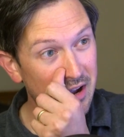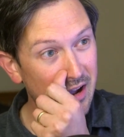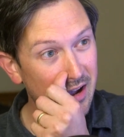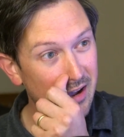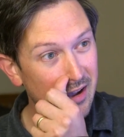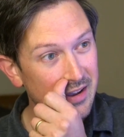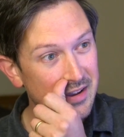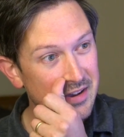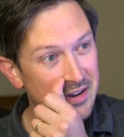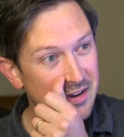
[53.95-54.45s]

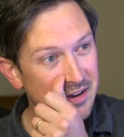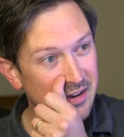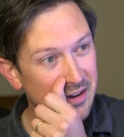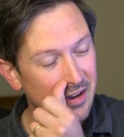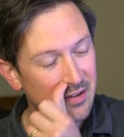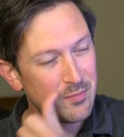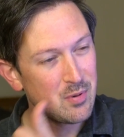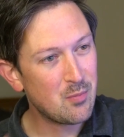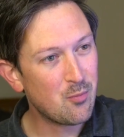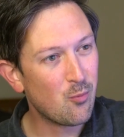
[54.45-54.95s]

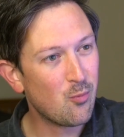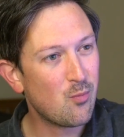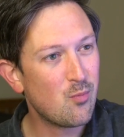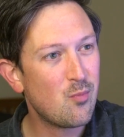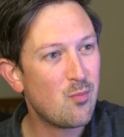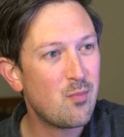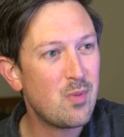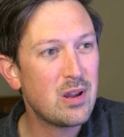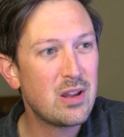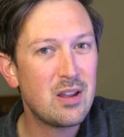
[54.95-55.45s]
I've been
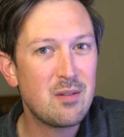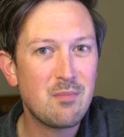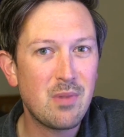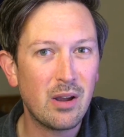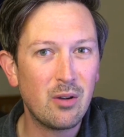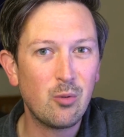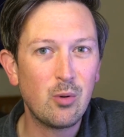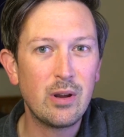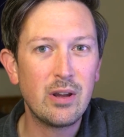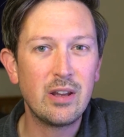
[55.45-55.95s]
making
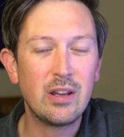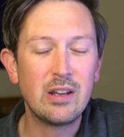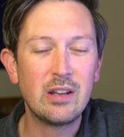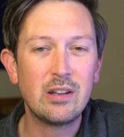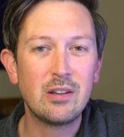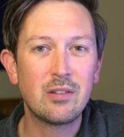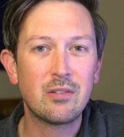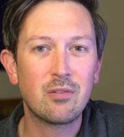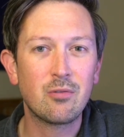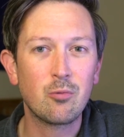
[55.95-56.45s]
my
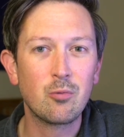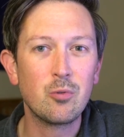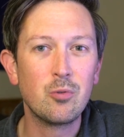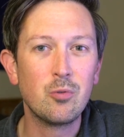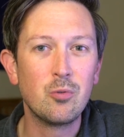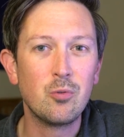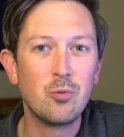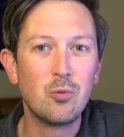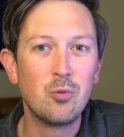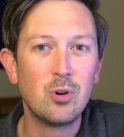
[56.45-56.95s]
way
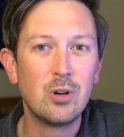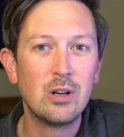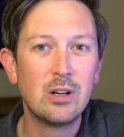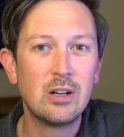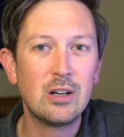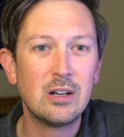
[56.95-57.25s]
through